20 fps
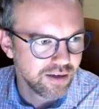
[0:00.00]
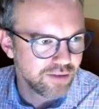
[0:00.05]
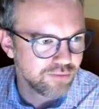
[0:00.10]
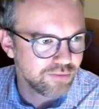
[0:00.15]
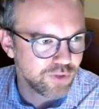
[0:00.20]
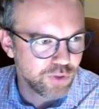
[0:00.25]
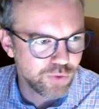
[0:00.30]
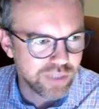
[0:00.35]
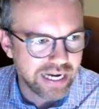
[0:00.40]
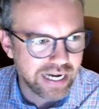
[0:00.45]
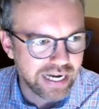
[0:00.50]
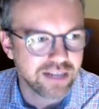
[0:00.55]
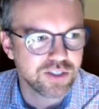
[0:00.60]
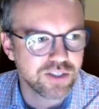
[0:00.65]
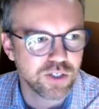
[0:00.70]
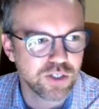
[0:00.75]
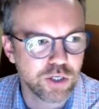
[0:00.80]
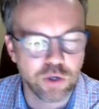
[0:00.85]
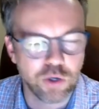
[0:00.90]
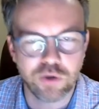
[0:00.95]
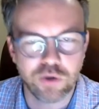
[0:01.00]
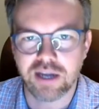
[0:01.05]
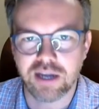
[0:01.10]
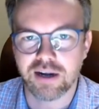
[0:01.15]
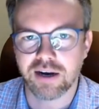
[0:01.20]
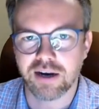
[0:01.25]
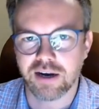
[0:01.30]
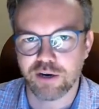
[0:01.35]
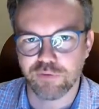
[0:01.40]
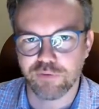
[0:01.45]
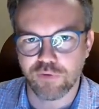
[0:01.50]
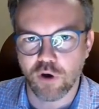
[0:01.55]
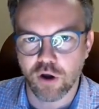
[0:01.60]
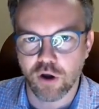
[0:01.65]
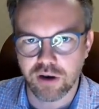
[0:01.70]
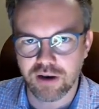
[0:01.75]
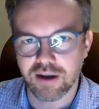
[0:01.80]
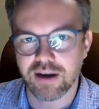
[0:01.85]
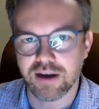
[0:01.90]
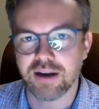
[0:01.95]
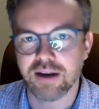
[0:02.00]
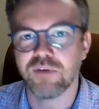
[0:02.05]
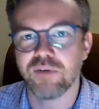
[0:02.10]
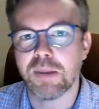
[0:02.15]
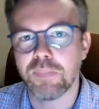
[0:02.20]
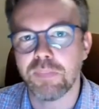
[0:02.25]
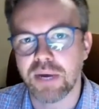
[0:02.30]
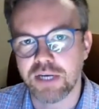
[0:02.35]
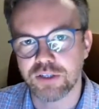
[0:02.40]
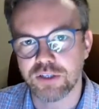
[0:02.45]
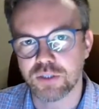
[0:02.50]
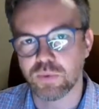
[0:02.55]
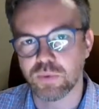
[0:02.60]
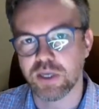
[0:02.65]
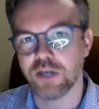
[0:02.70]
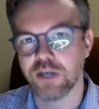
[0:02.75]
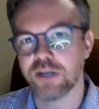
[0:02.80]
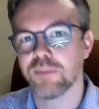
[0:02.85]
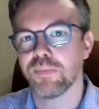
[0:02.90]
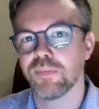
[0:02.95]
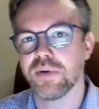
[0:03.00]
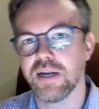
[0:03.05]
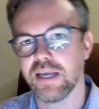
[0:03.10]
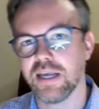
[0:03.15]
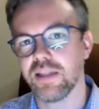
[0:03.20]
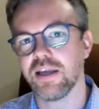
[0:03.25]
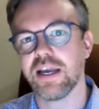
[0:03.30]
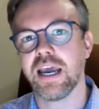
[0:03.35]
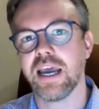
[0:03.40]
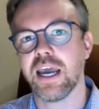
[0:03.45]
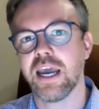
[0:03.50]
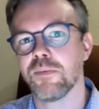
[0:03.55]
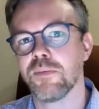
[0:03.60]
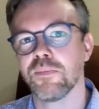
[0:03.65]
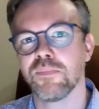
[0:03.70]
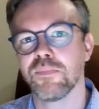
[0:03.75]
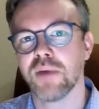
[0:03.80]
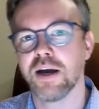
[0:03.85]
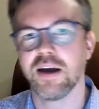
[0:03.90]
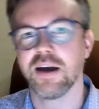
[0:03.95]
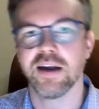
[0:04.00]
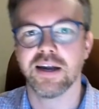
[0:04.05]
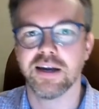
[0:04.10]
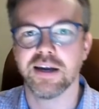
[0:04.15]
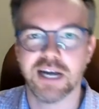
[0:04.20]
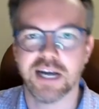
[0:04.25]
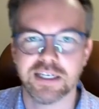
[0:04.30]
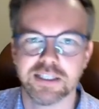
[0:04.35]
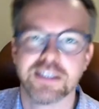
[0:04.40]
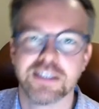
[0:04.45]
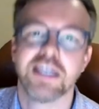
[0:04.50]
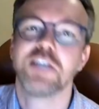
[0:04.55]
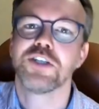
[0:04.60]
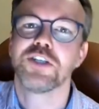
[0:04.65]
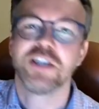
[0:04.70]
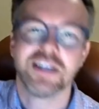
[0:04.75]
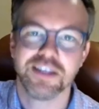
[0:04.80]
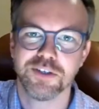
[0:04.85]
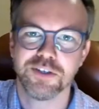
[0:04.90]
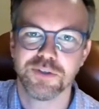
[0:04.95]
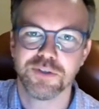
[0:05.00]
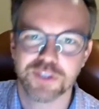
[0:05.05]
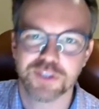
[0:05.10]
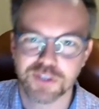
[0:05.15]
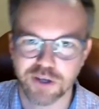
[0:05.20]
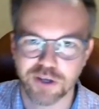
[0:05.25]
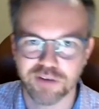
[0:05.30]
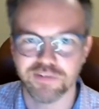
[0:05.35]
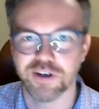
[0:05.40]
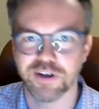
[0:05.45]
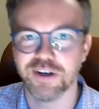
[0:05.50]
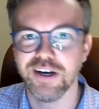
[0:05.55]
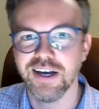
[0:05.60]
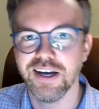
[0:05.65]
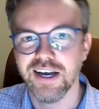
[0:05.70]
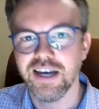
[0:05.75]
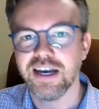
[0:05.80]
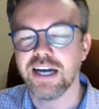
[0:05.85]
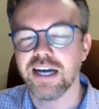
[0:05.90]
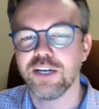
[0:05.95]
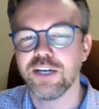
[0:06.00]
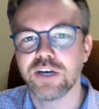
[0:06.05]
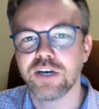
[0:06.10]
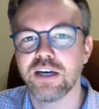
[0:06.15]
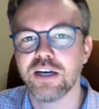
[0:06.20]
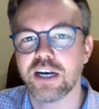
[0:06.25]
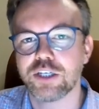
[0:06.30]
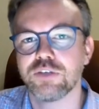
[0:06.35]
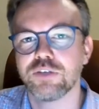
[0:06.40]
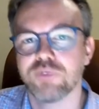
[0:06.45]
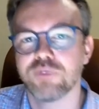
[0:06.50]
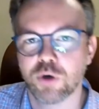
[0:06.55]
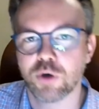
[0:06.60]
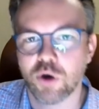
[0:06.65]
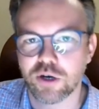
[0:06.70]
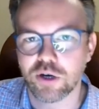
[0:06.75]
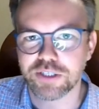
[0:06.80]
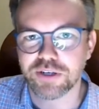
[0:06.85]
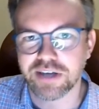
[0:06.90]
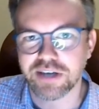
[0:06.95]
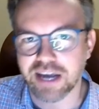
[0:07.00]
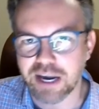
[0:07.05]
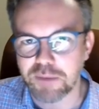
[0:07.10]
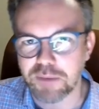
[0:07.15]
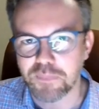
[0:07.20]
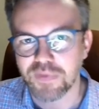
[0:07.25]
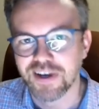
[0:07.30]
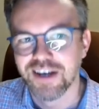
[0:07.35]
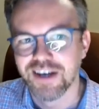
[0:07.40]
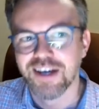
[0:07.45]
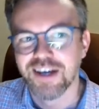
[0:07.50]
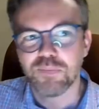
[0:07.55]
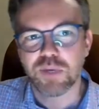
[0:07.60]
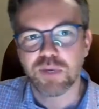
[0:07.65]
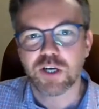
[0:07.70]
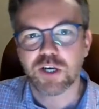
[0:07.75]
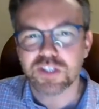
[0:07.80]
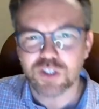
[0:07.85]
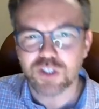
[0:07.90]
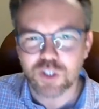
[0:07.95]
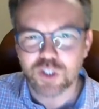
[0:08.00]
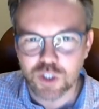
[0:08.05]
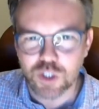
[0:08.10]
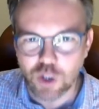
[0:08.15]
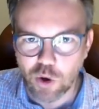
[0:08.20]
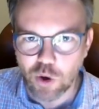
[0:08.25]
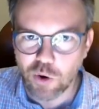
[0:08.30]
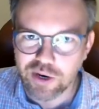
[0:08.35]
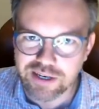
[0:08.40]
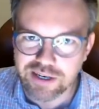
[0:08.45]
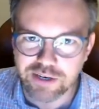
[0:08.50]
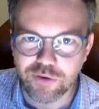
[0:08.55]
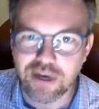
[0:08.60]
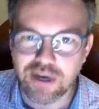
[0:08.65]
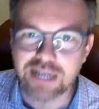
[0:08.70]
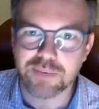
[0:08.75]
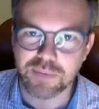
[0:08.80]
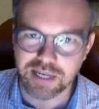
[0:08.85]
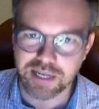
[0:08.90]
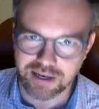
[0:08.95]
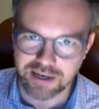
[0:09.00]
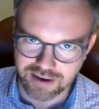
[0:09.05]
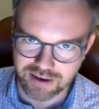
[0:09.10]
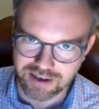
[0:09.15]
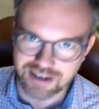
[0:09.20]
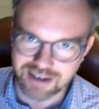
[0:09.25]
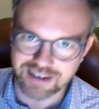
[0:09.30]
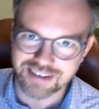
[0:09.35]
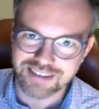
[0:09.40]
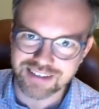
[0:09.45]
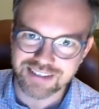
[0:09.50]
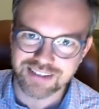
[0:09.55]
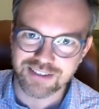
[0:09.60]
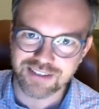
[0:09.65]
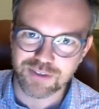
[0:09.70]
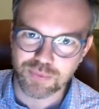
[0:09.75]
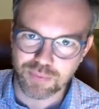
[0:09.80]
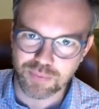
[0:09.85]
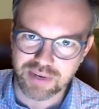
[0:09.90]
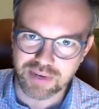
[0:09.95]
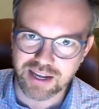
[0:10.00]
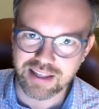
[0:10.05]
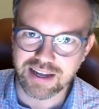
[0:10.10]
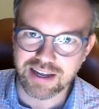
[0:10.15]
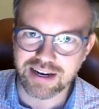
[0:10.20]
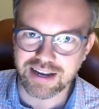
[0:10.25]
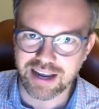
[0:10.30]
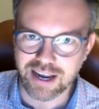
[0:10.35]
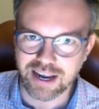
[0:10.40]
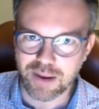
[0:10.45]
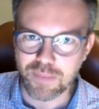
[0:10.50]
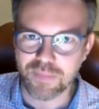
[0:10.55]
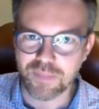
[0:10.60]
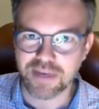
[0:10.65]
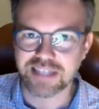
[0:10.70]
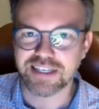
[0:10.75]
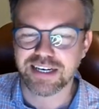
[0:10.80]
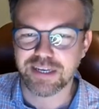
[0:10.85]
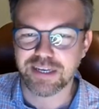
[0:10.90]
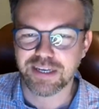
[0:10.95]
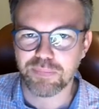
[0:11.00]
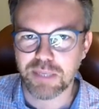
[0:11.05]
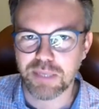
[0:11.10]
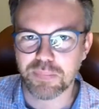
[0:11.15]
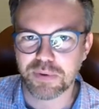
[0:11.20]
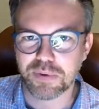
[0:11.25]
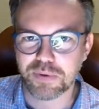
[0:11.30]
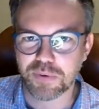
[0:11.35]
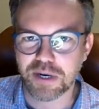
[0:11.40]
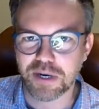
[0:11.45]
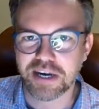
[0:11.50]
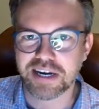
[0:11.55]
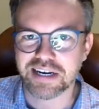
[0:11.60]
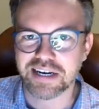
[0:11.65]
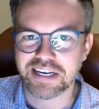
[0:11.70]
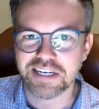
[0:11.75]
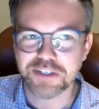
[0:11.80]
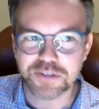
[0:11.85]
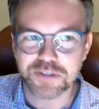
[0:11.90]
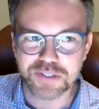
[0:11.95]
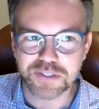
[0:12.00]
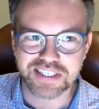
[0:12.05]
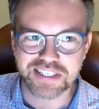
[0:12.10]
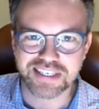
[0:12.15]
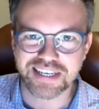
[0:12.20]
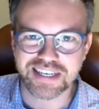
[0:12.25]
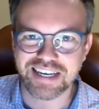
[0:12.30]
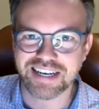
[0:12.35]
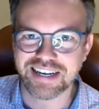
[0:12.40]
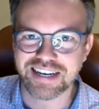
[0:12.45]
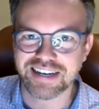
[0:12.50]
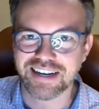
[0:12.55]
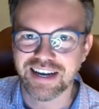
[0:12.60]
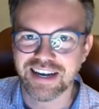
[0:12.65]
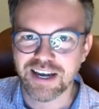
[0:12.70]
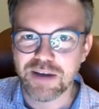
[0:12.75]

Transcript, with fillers: two decades ago, there are kind of online web pages where you can play the game by SSHing into a server and you can actually record your game. Because it's so incredibly hard to play that game, basically, people were interested in